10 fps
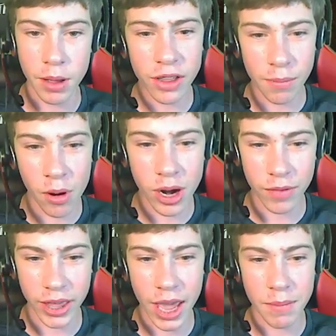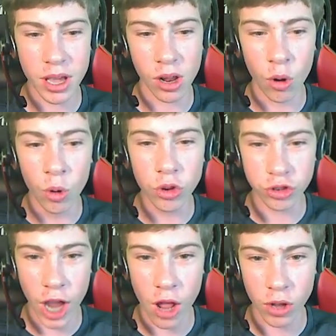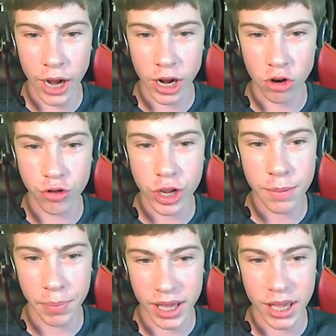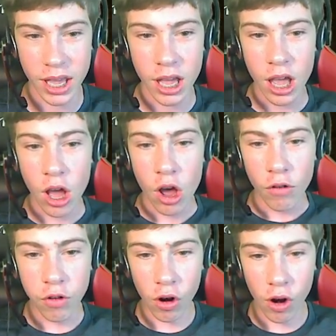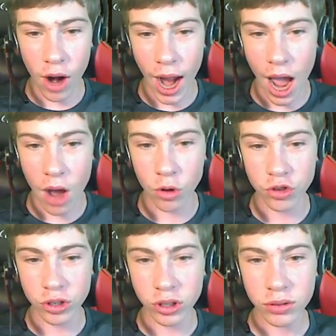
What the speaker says: But at the point of the game being all old style, kind of creepy for her house.